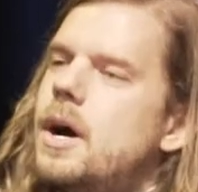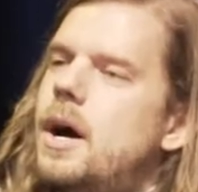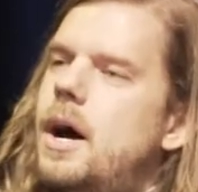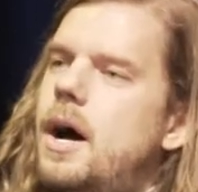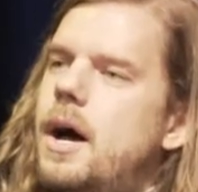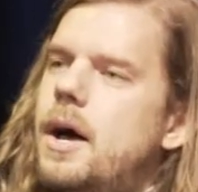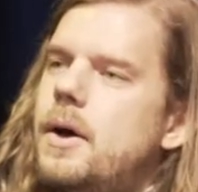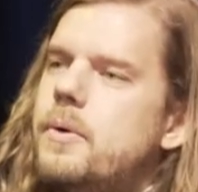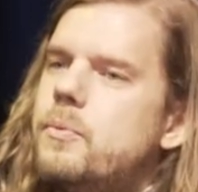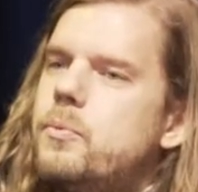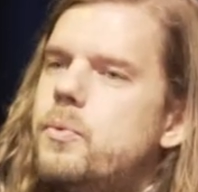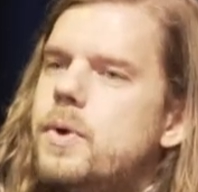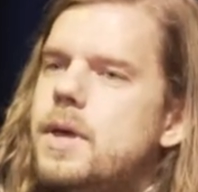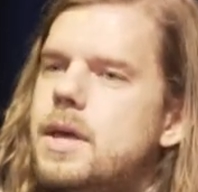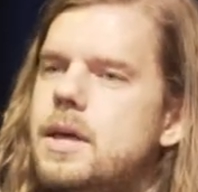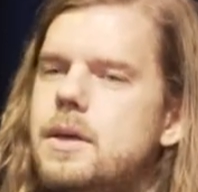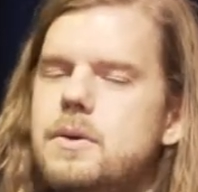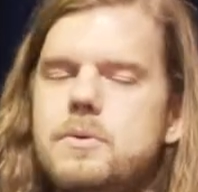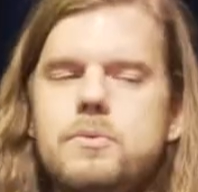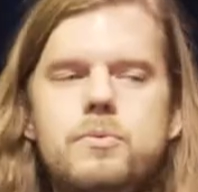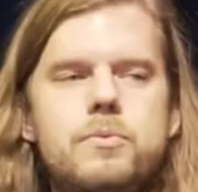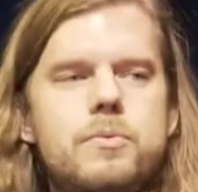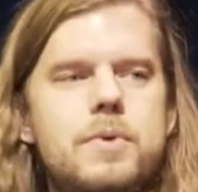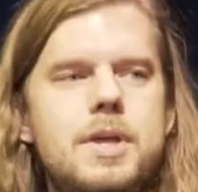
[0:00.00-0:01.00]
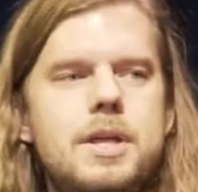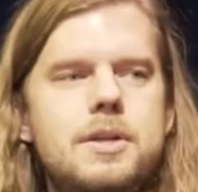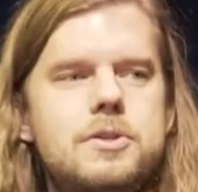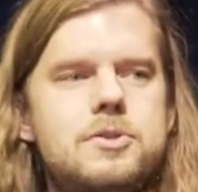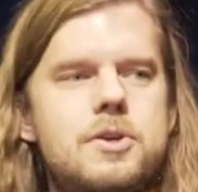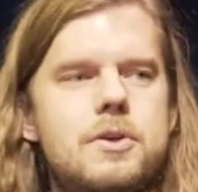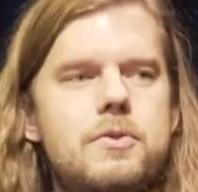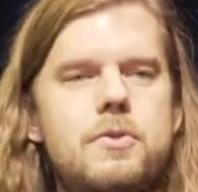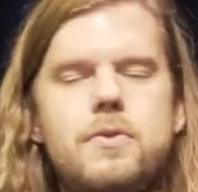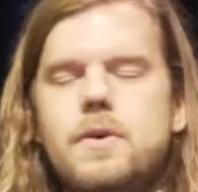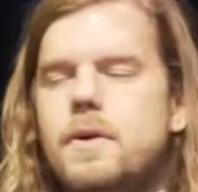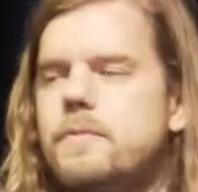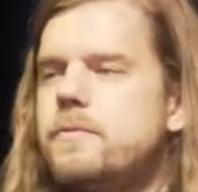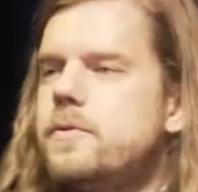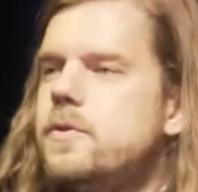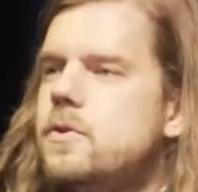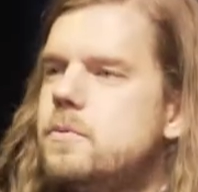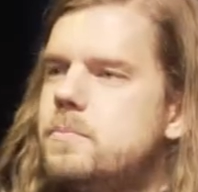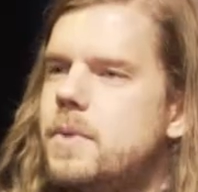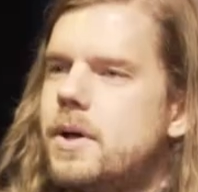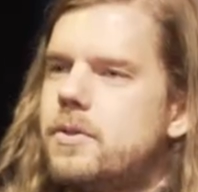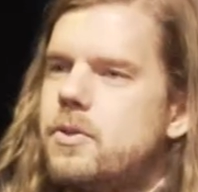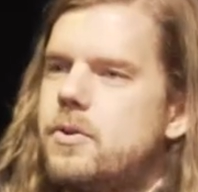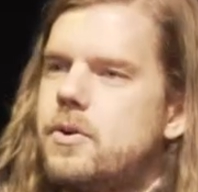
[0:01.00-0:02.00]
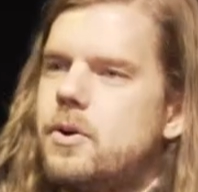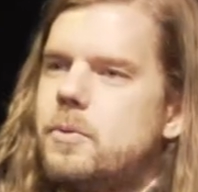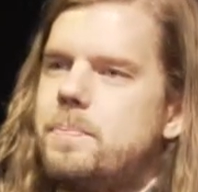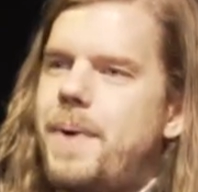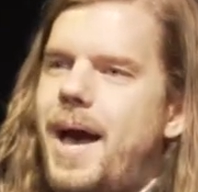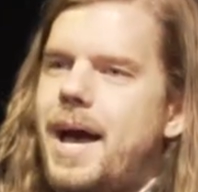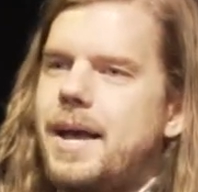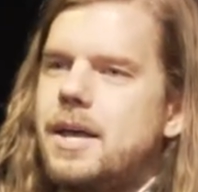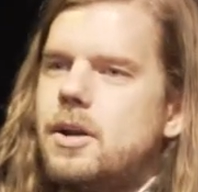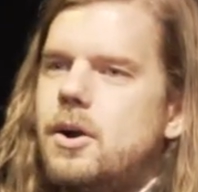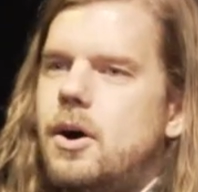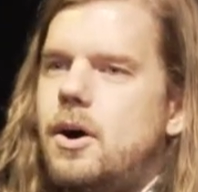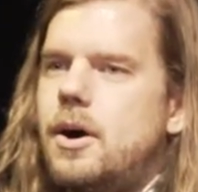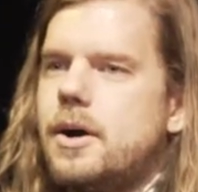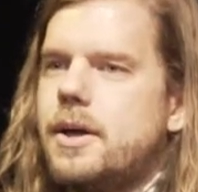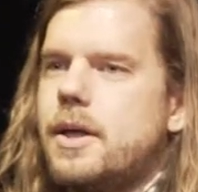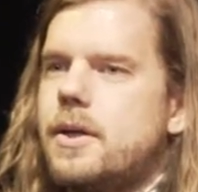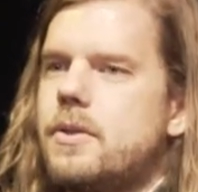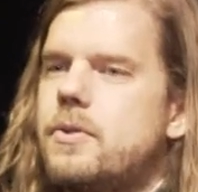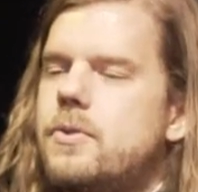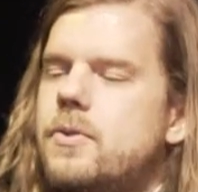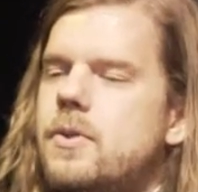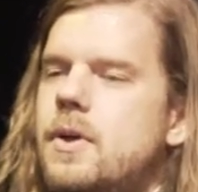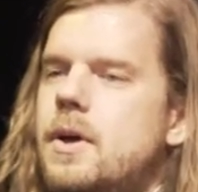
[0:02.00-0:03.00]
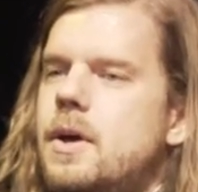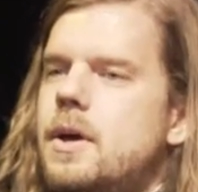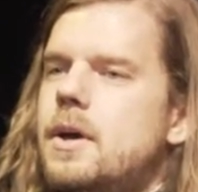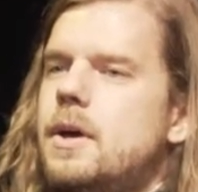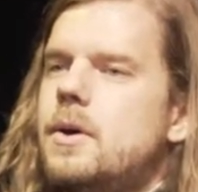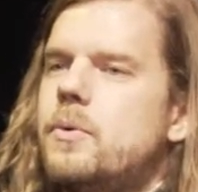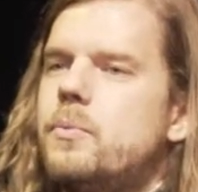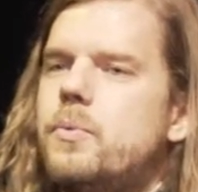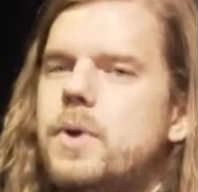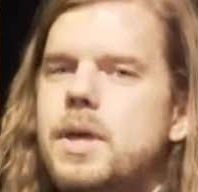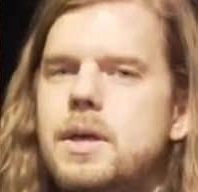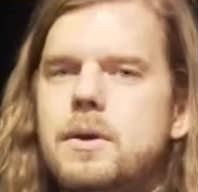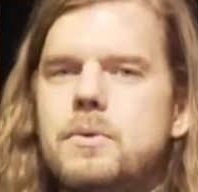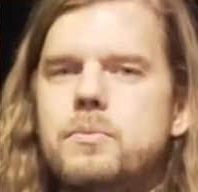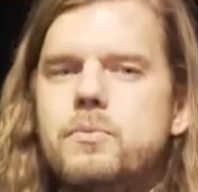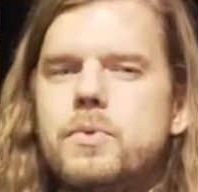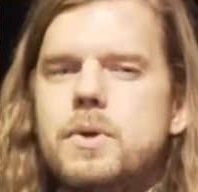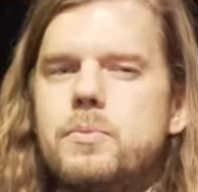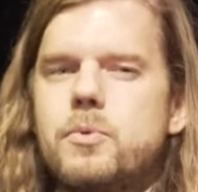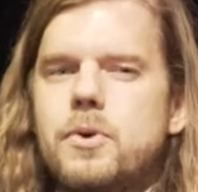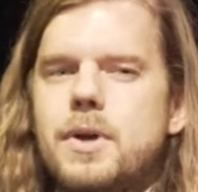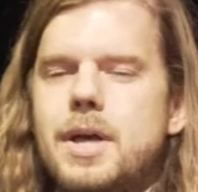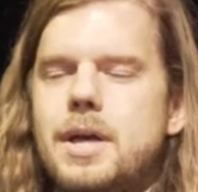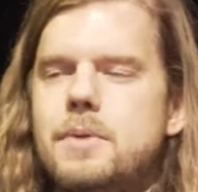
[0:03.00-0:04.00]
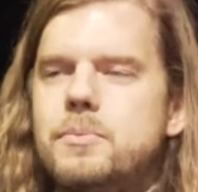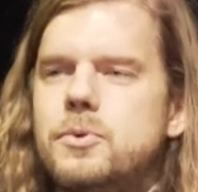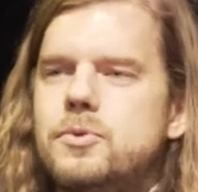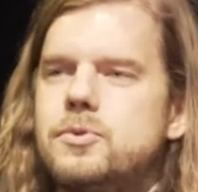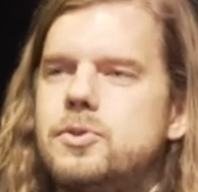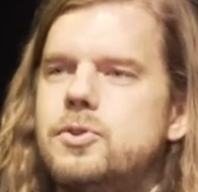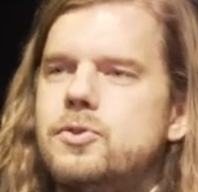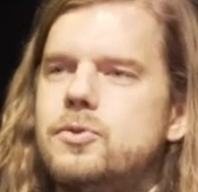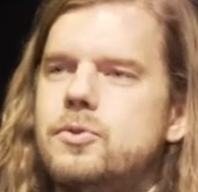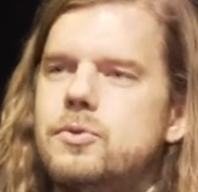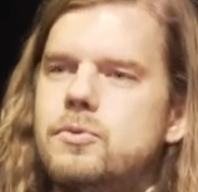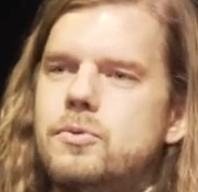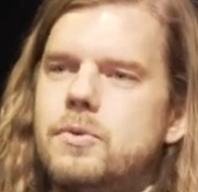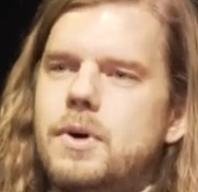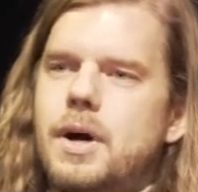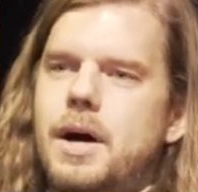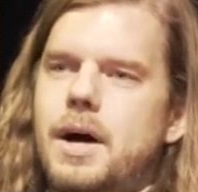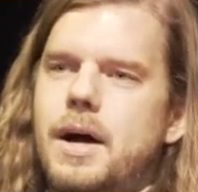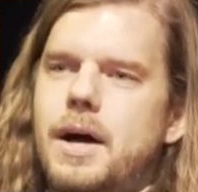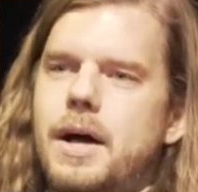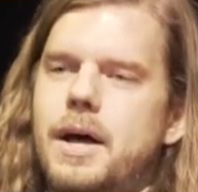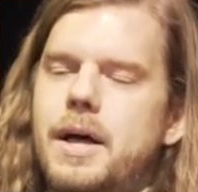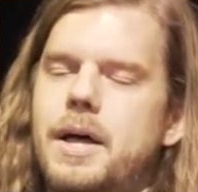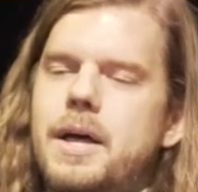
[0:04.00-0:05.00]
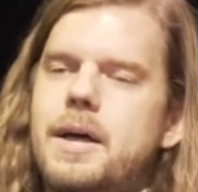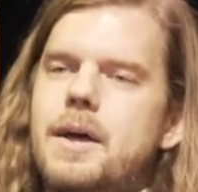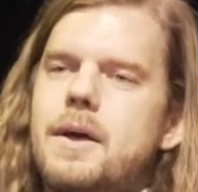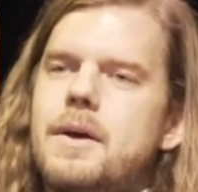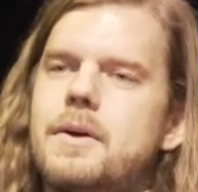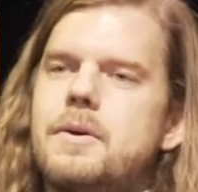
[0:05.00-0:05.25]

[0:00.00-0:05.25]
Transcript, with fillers: uh, we, we just a few months ago, back in August, we, we were able to uh,